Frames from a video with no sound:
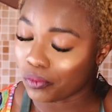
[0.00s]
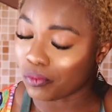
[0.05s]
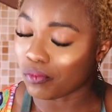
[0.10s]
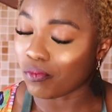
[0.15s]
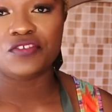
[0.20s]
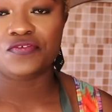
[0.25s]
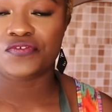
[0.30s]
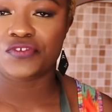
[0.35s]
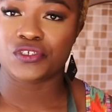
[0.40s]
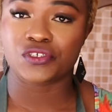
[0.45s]

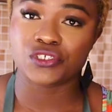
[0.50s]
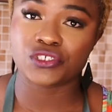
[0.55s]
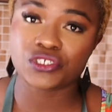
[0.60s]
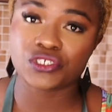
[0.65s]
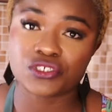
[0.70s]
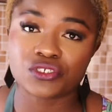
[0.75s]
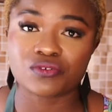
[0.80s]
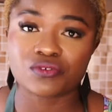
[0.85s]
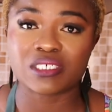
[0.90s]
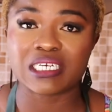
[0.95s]
If
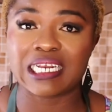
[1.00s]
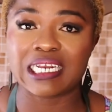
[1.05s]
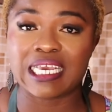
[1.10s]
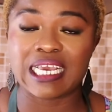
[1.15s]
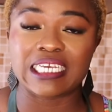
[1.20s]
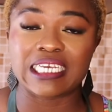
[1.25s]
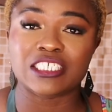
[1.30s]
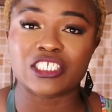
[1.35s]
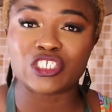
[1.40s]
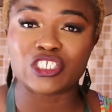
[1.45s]
you really
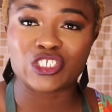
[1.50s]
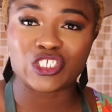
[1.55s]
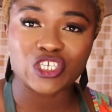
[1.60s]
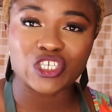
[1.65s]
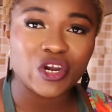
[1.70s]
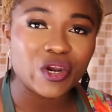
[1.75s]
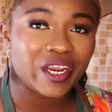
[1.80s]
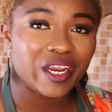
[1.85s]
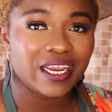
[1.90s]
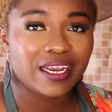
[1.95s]

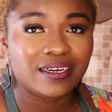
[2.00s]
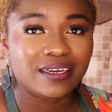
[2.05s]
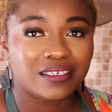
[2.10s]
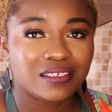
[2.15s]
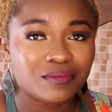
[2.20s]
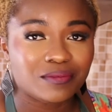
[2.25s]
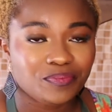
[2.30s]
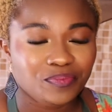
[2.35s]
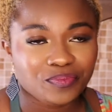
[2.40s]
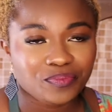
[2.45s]
enjoyed
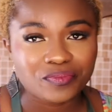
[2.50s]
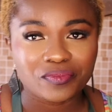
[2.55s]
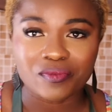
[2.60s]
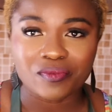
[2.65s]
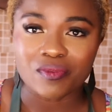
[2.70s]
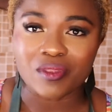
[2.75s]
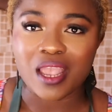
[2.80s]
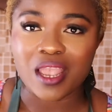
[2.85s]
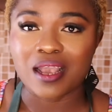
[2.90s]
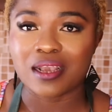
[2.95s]

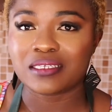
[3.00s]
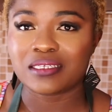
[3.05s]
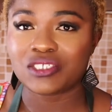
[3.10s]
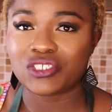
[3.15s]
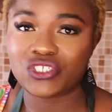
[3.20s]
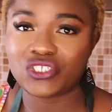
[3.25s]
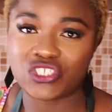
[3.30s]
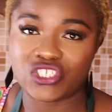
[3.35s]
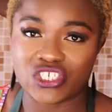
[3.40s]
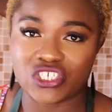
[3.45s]

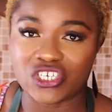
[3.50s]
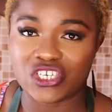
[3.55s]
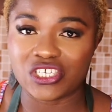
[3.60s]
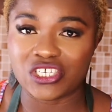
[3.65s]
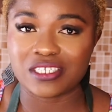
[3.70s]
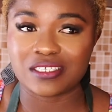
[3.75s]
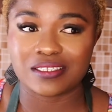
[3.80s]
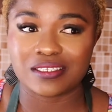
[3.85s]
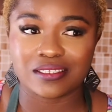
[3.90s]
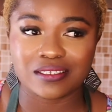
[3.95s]

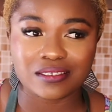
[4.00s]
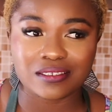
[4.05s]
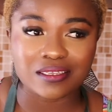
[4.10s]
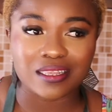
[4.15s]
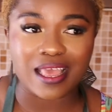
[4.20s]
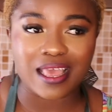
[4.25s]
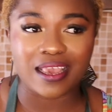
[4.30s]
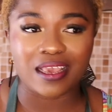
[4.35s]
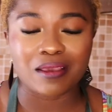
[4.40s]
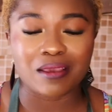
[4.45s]
Chini's,
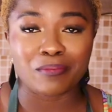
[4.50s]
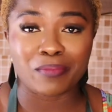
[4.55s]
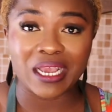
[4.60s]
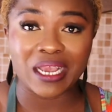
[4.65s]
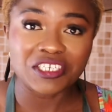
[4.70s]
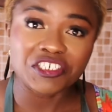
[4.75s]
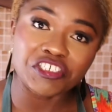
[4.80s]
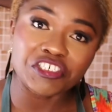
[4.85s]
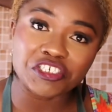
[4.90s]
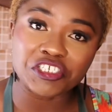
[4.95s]
like by
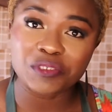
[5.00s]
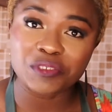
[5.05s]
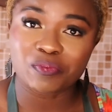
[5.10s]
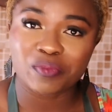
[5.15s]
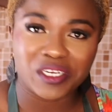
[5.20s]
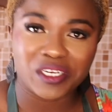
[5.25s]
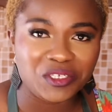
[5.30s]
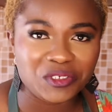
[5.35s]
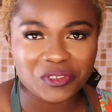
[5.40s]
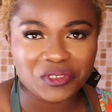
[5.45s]
Chini's
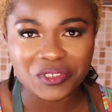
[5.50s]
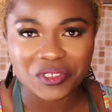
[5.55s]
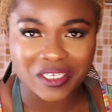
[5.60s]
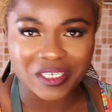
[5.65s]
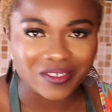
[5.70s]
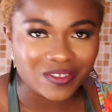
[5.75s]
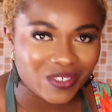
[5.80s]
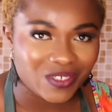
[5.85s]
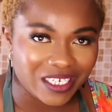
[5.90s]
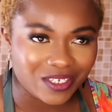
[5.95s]
Menus
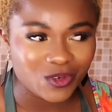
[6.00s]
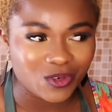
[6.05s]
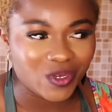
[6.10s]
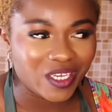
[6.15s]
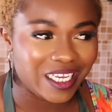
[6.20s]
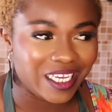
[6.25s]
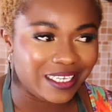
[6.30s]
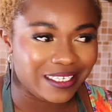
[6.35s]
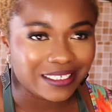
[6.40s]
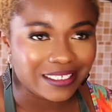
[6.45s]

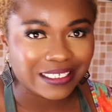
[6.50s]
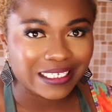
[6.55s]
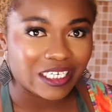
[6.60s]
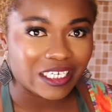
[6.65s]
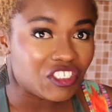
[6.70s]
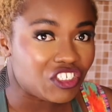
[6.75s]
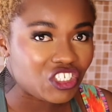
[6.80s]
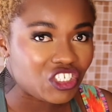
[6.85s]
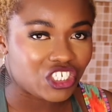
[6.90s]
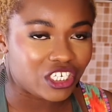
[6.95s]
Cooking
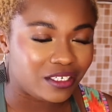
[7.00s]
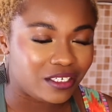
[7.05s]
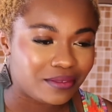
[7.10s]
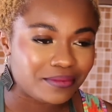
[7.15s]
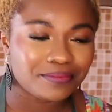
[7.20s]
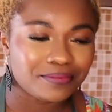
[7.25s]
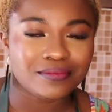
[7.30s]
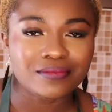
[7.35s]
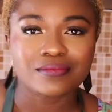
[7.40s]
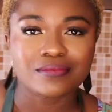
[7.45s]

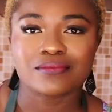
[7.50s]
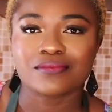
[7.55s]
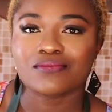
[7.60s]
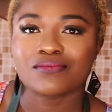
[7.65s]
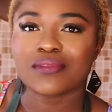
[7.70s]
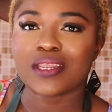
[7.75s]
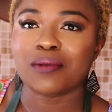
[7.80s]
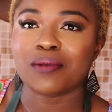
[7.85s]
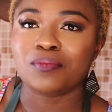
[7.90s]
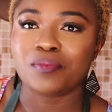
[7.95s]
Kitchen,
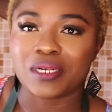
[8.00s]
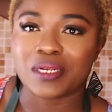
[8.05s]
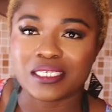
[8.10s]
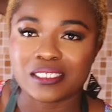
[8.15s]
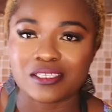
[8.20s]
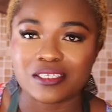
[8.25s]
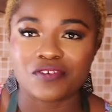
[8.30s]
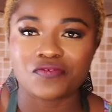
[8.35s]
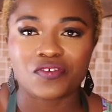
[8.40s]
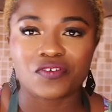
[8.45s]

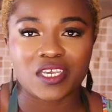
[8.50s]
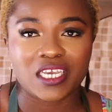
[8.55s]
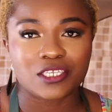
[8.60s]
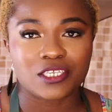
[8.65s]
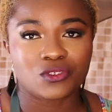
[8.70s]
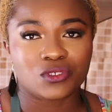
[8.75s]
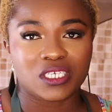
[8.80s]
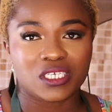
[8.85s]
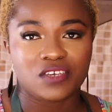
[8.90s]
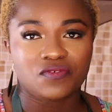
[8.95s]
please don't forget
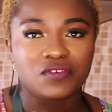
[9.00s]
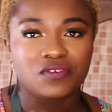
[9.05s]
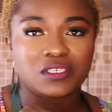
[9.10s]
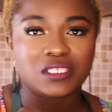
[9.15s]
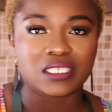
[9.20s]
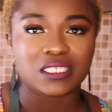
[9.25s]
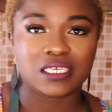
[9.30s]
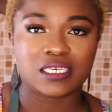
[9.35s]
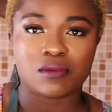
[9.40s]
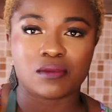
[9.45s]
to give
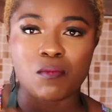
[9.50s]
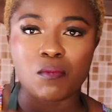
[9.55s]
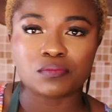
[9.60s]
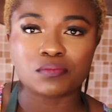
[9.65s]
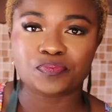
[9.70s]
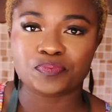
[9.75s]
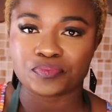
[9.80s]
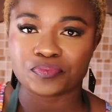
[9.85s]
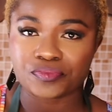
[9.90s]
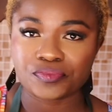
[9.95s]
us
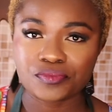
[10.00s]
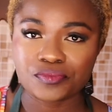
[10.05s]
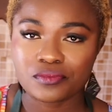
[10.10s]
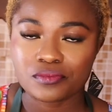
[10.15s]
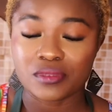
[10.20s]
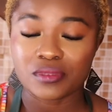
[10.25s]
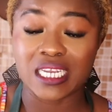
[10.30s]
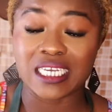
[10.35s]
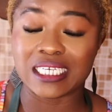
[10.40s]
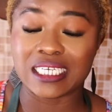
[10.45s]

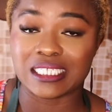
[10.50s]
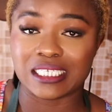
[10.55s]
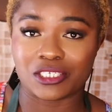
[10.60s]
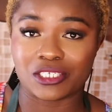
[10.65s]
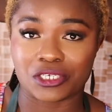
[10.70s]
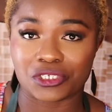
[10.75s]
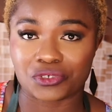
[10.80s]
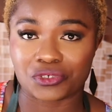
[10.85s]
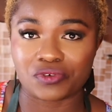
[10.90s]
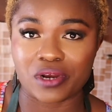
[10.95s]
hit the
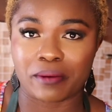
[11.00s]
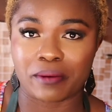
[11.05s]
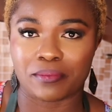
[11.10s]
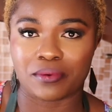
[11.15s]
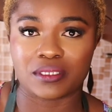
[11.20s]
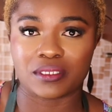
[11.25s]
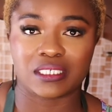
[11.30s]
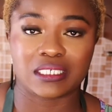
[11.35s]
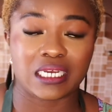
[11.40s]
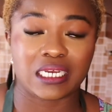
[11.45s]
subscribe
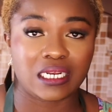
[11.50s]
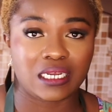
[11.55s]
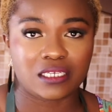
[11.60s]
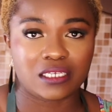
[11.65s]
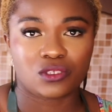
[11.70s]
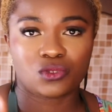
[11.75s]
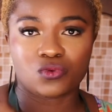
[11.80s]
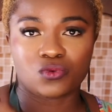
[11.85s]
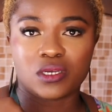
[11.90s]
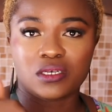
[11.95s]
button, and
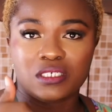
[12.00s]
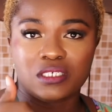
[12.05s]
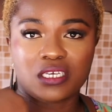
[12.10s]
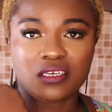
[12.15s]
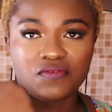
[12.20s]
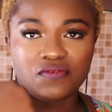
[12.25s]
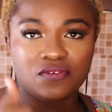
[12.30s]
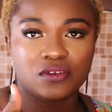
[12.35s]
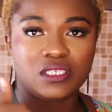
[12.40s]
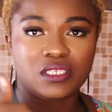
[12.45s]
as well
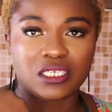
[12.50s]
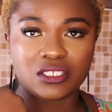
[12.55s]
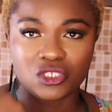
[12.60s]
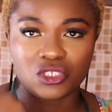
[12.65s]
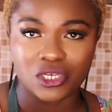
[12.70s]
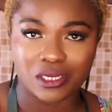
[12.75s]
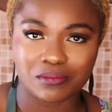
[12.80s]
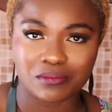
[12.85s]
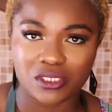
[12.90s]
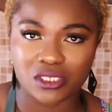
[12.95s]
give us a
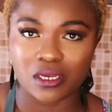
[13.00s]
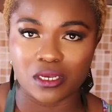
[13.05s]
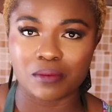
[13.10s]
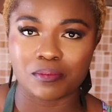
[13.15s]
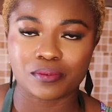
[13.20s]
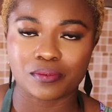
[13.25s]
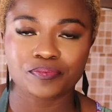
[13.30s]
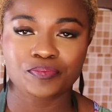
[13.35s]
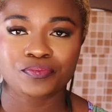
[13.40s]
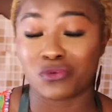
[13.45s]
thumbs
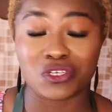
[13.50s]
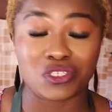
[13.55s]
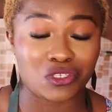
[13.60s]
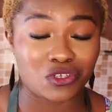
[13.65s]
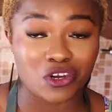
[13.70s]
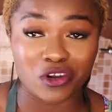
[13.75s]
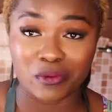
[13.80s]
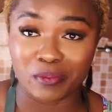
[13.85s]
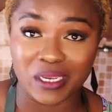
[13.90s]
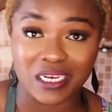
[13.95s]
up. More is
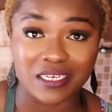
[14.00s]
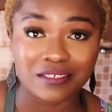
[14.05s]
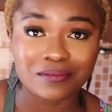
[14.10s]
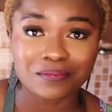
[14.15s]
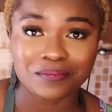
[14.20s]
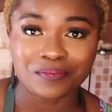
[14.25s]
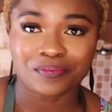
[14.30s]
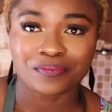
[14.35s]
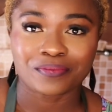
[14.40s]
coming.